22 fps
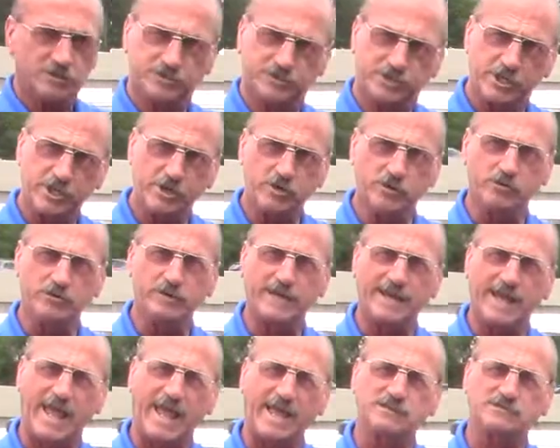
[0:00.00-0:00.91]
Two,
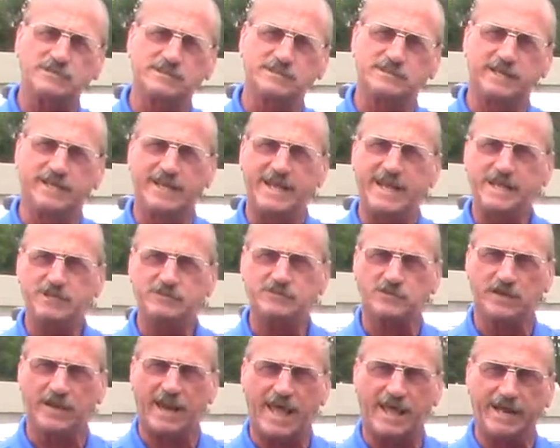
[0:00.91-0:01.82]
it acts as an
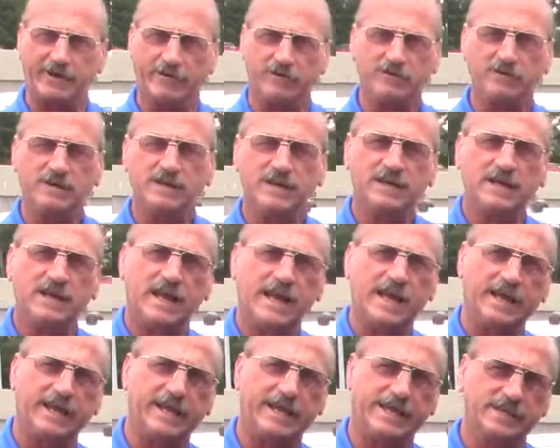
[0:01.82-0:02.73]
insulator
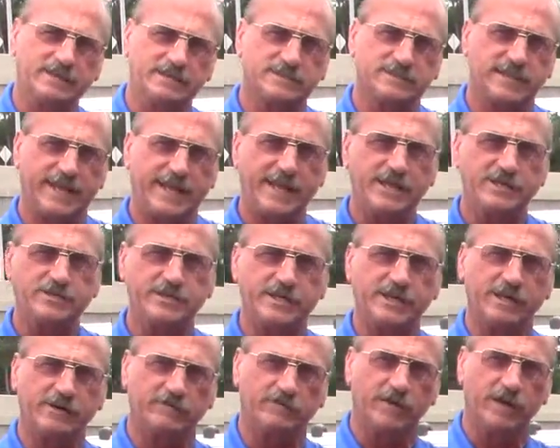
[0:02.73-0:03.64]
against
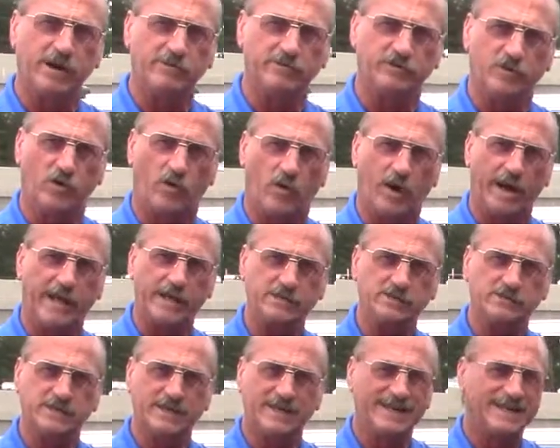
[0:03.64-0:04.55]
engine and road
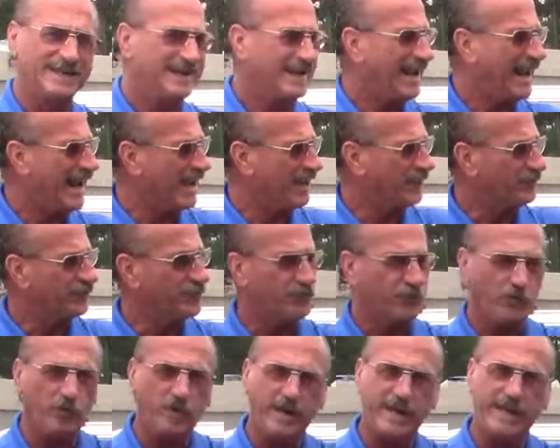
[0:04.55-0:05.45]
noise. And
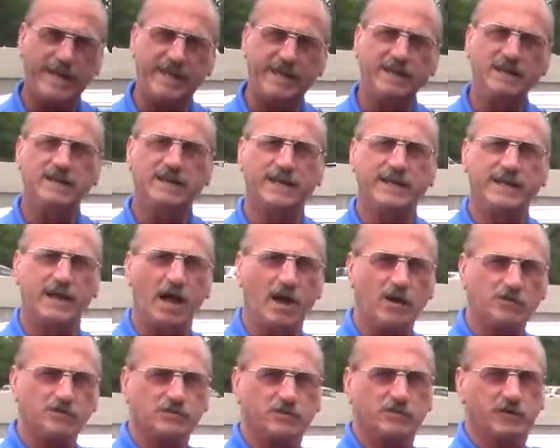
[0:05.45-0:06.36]
three, it
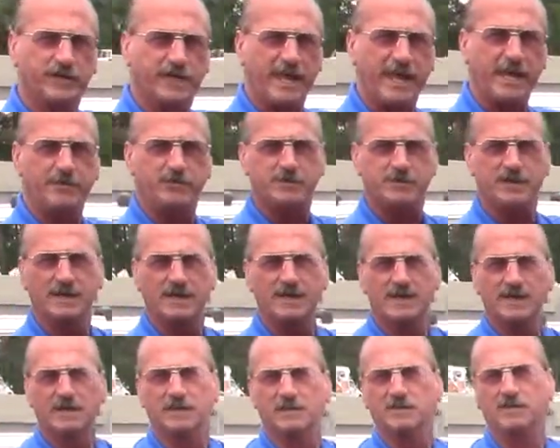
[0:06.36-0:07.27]
also keeps
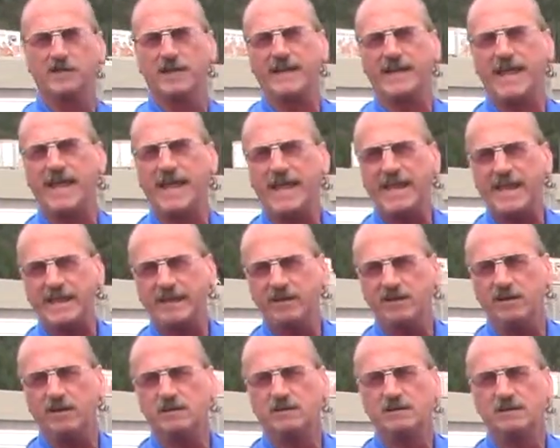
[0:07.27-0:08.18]
the heat
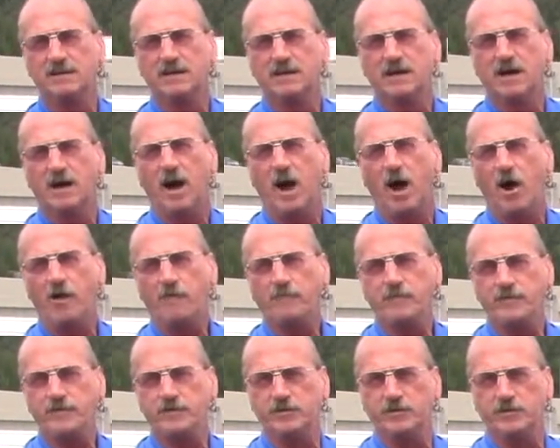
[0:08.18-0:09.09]

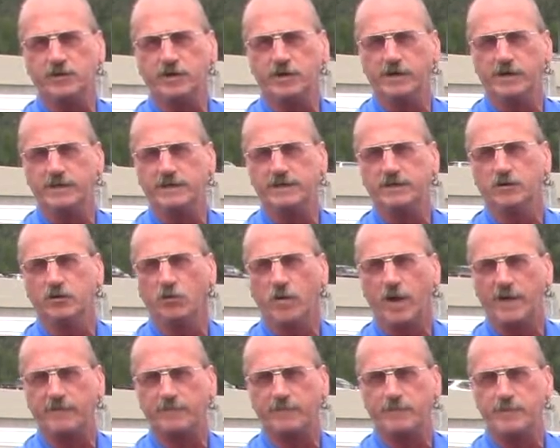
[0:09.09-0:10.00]
off of your hood and
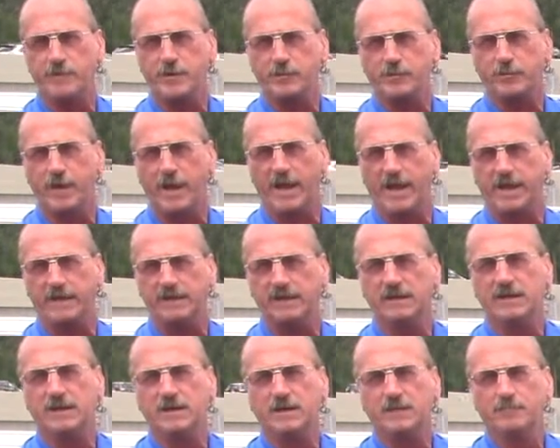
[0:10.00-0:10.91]
away from your paint,
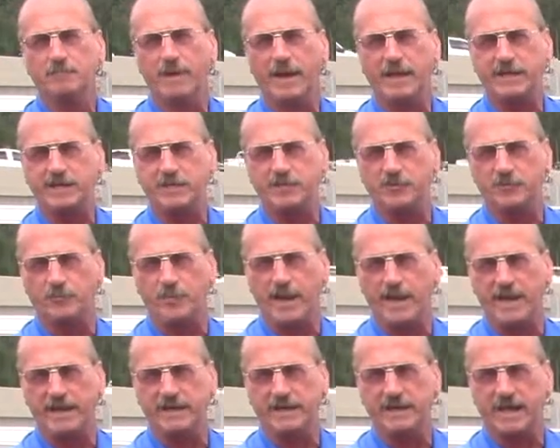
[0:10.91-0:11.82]
making your
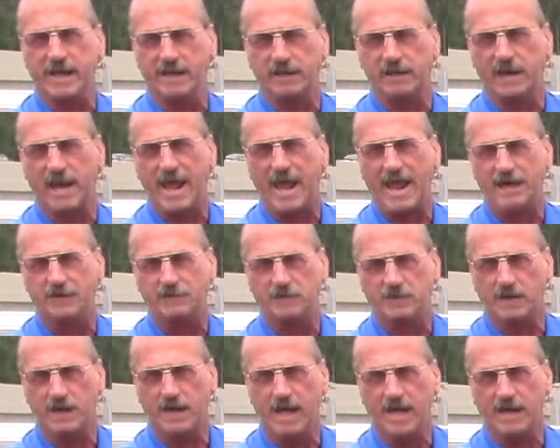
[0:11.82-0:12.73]
paint and that
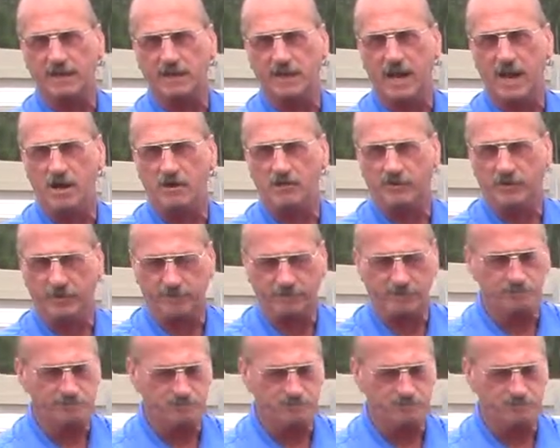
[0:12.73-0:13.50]
last a lot longer.